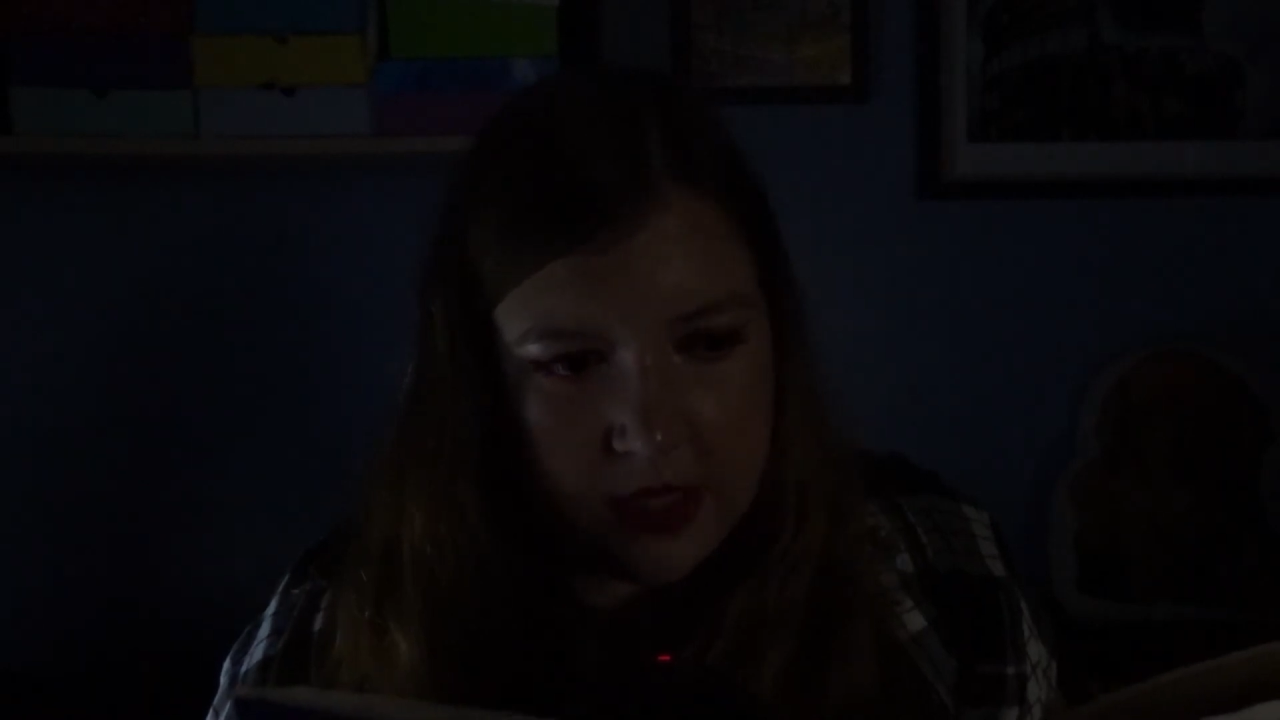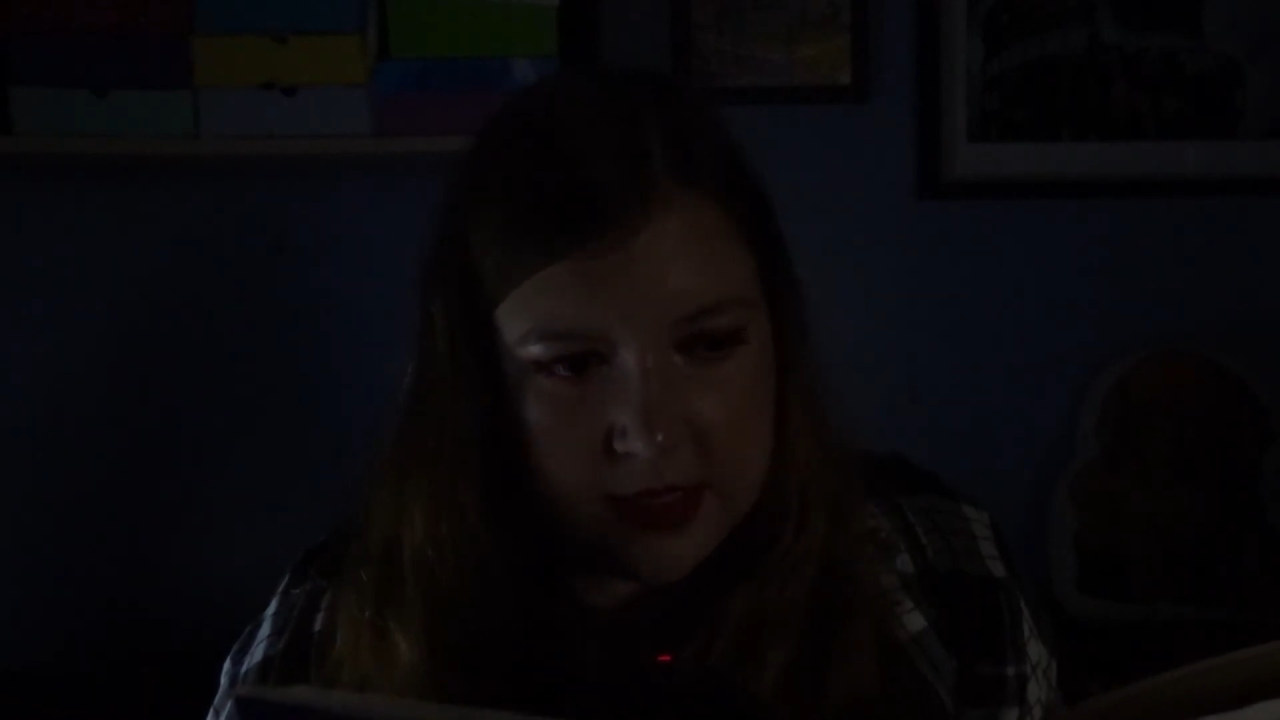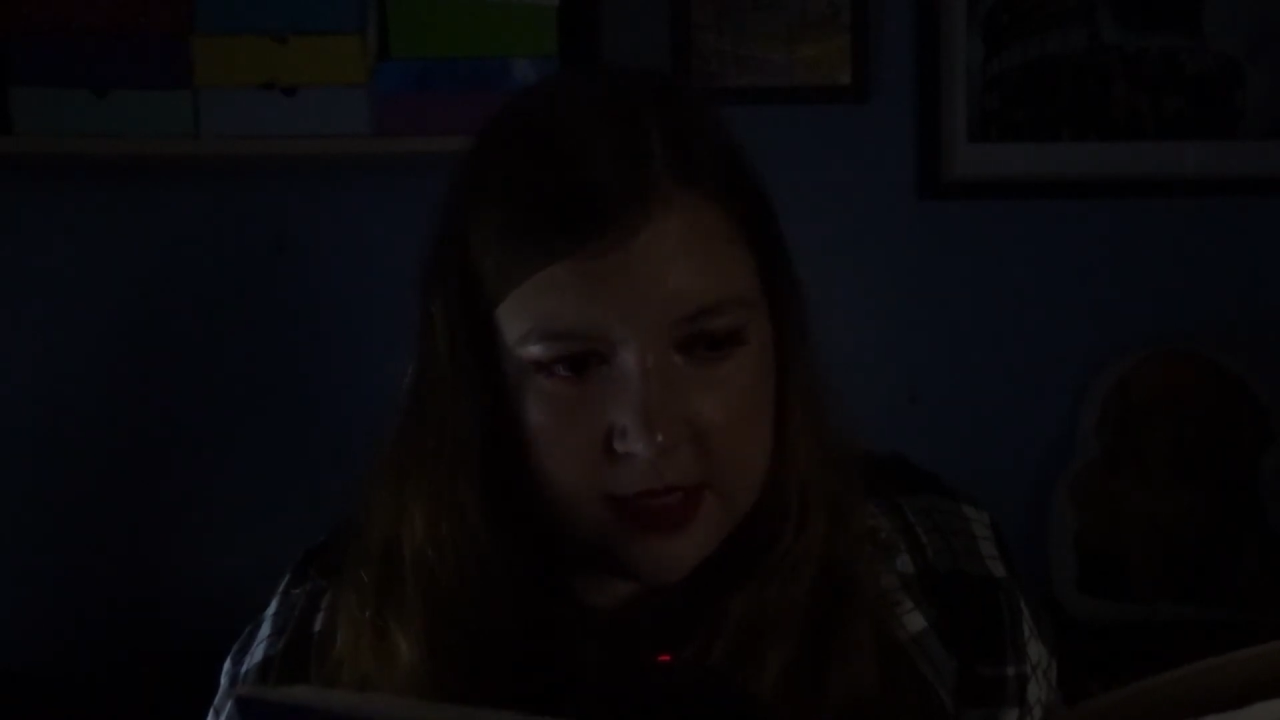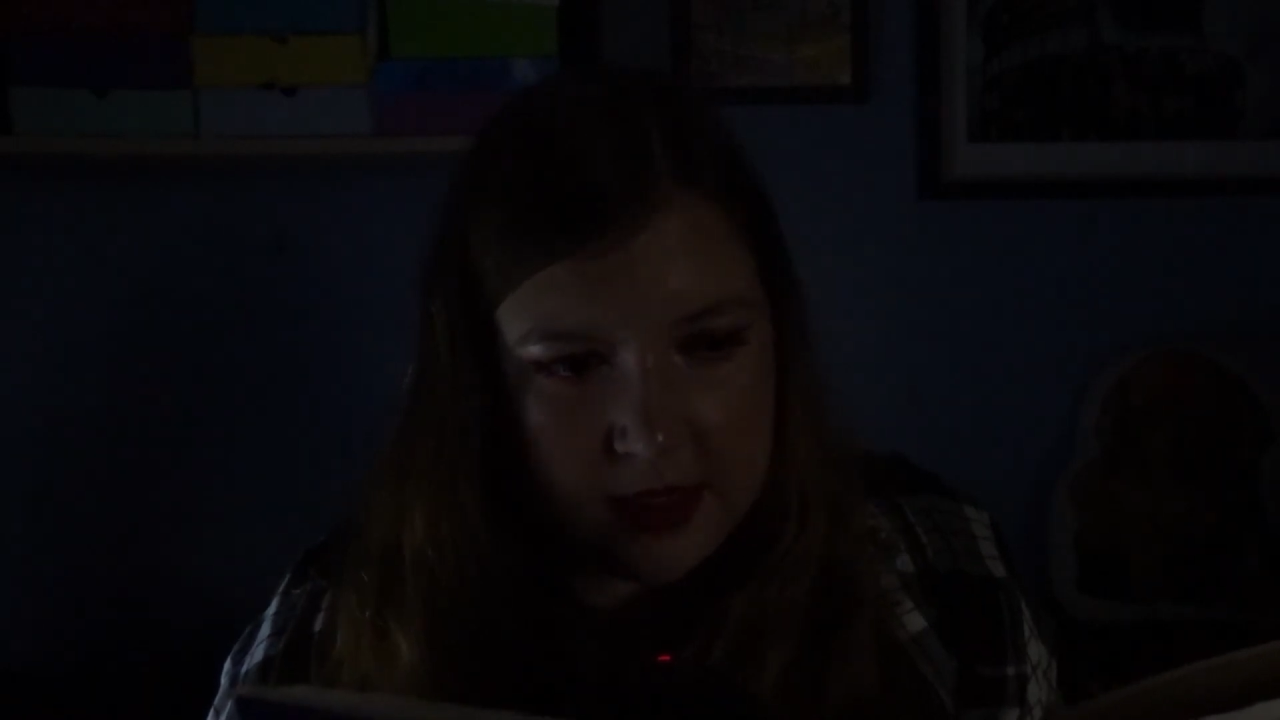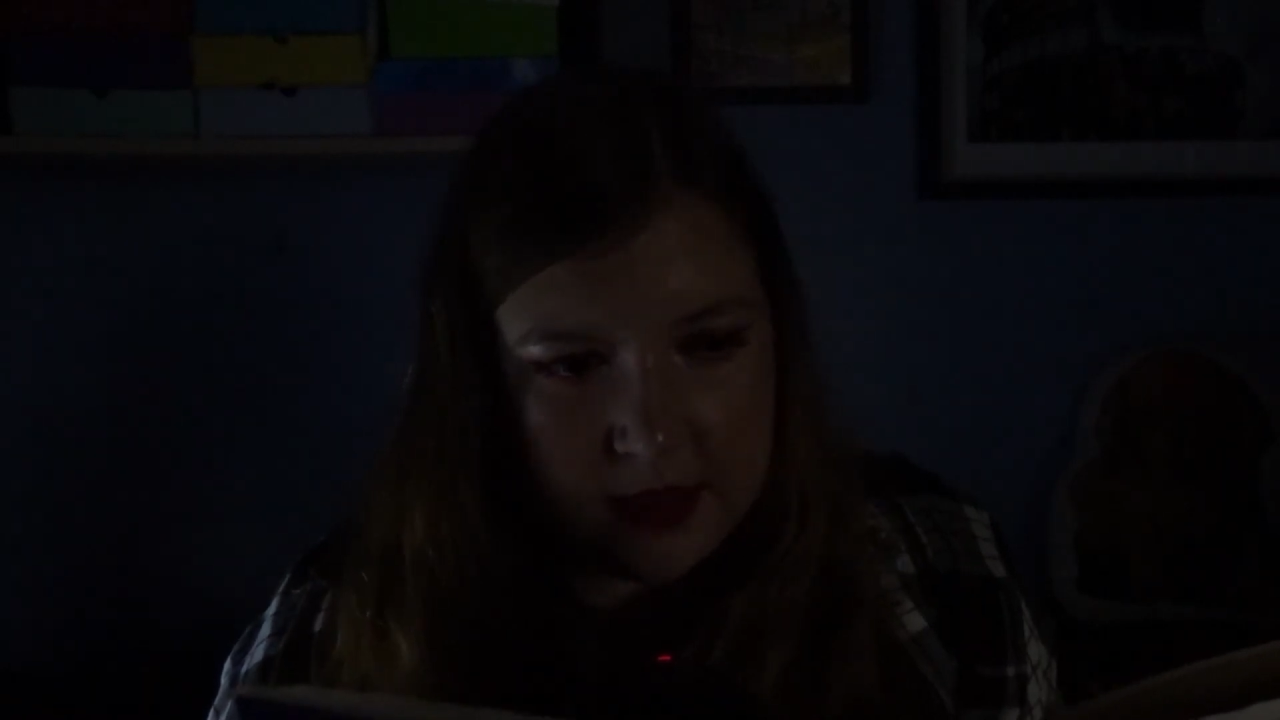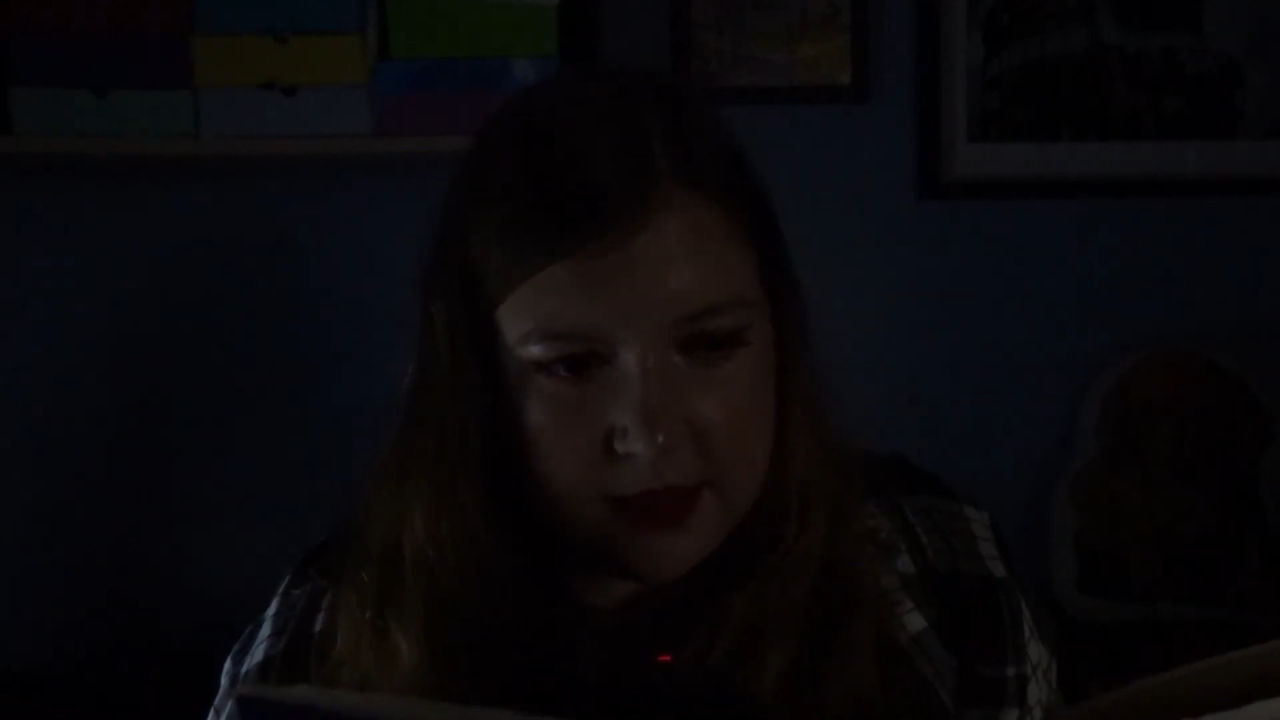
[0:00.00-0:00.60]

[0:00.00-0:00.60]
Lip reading: to get us